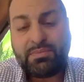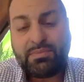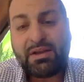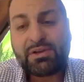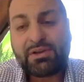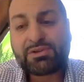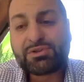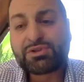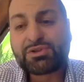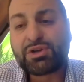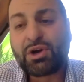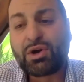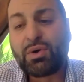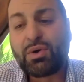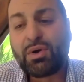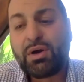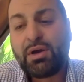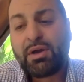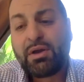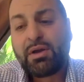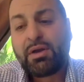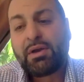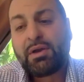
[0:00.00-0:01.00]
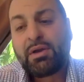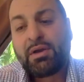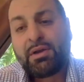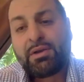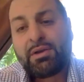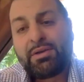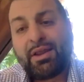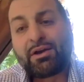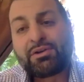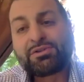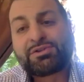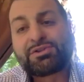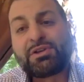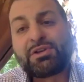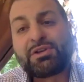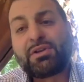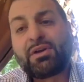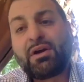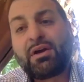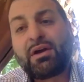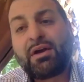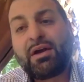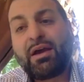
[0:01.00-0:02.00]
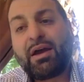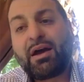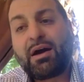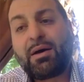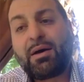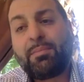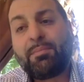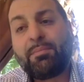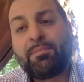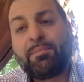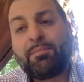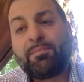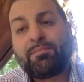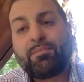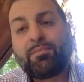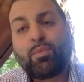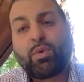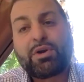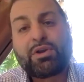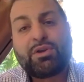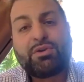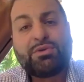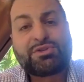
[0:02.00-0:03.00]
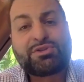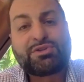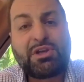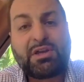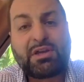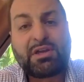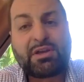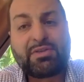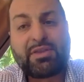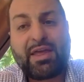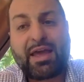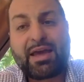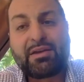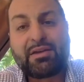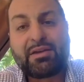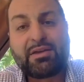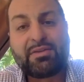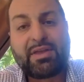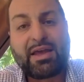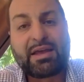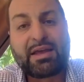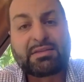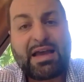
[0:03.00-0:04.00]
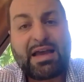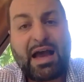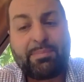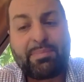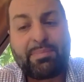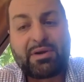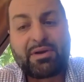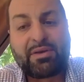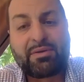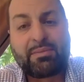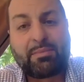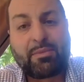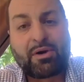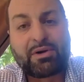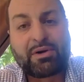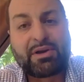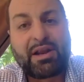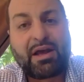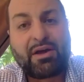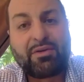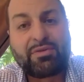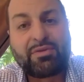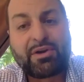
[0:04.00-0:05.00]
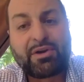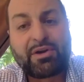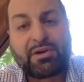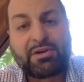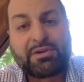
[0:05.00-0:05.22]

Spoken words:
So Nelson, what are you seeing in that top end of the market out there?